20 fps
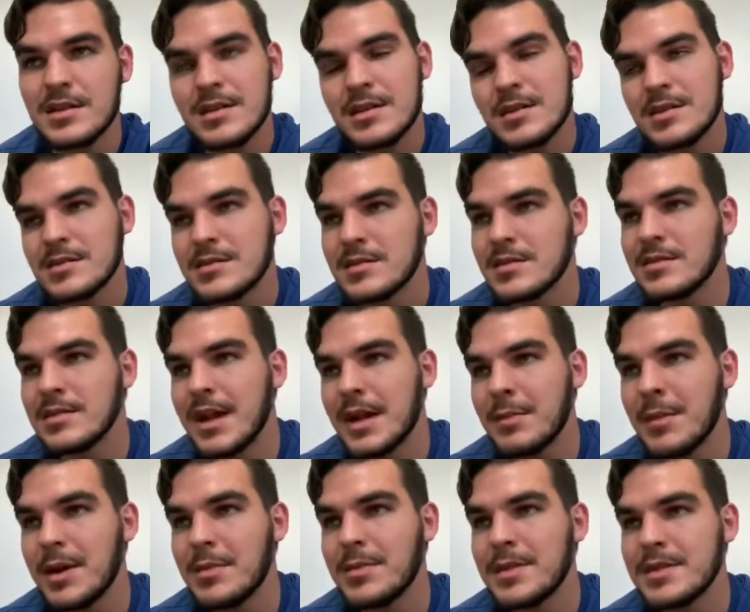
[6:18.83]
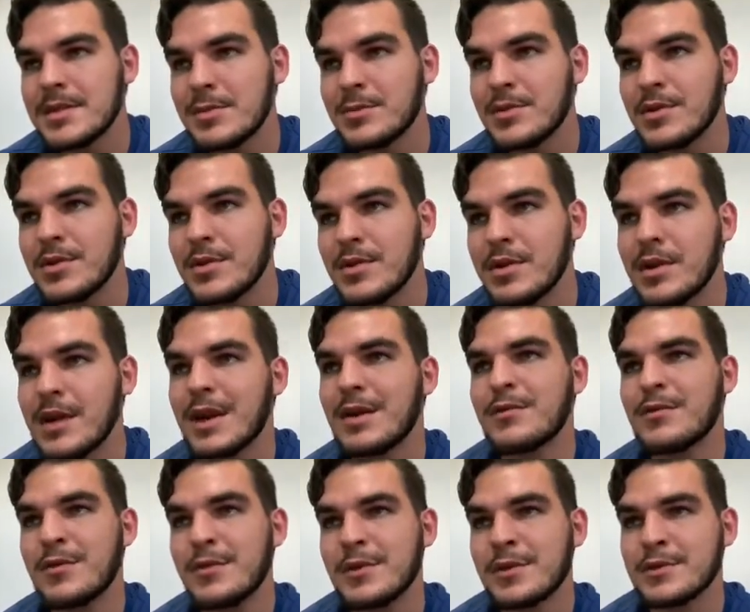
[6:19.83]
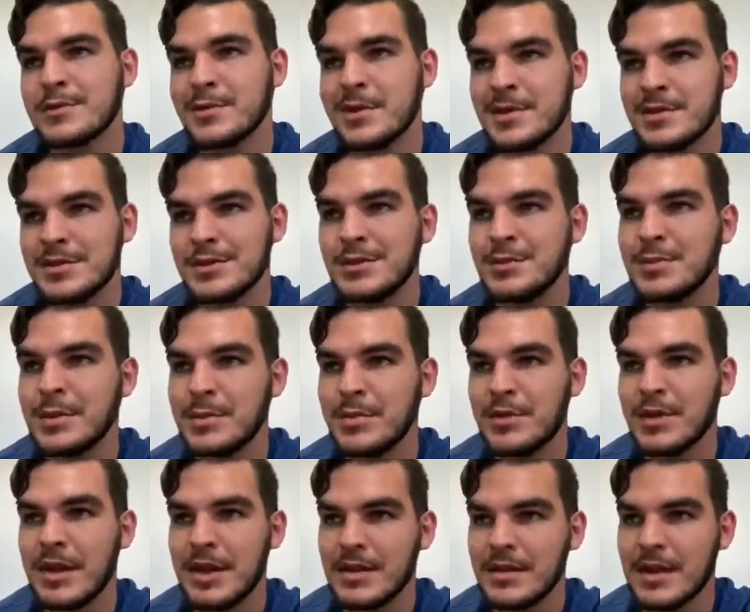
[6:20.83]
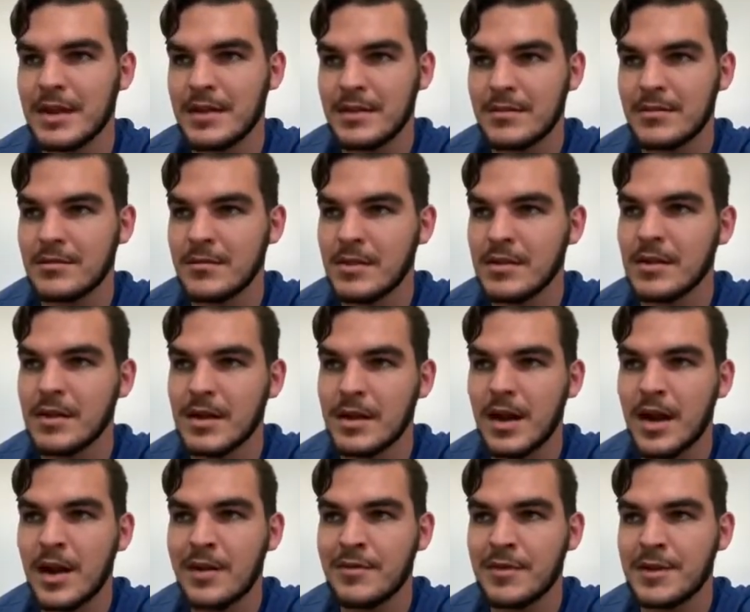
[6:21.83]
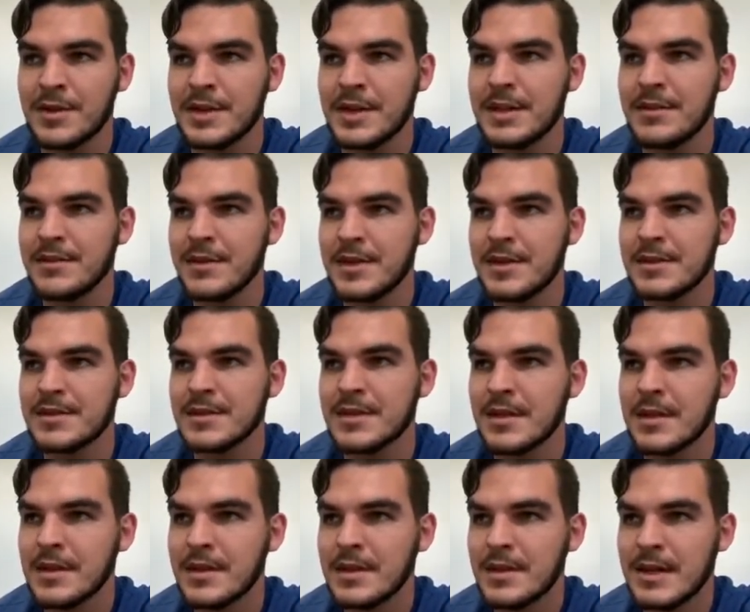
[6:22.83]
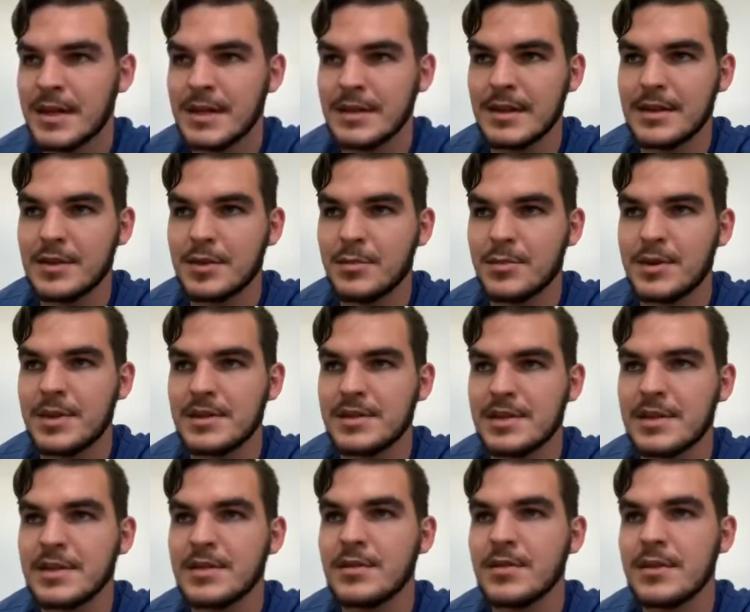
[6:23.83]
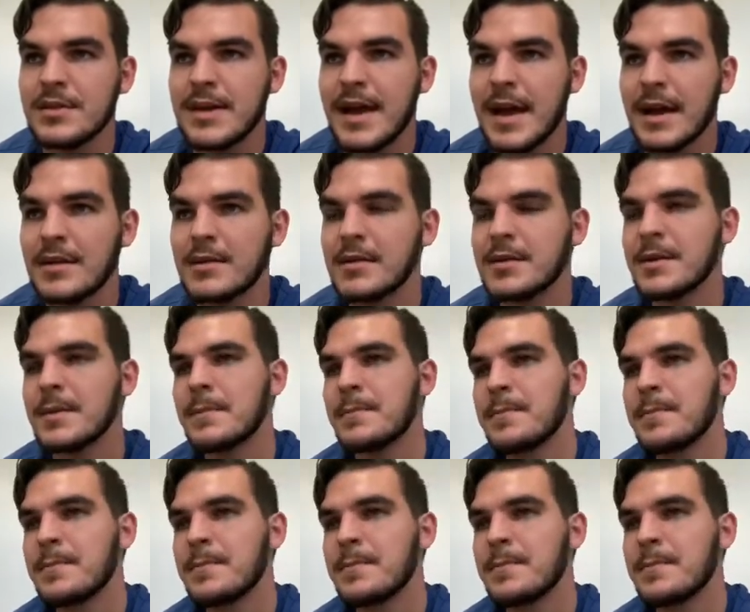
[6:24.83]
so that might be something to look out for, especially the people that like click off on defense and let their PC do the tackling.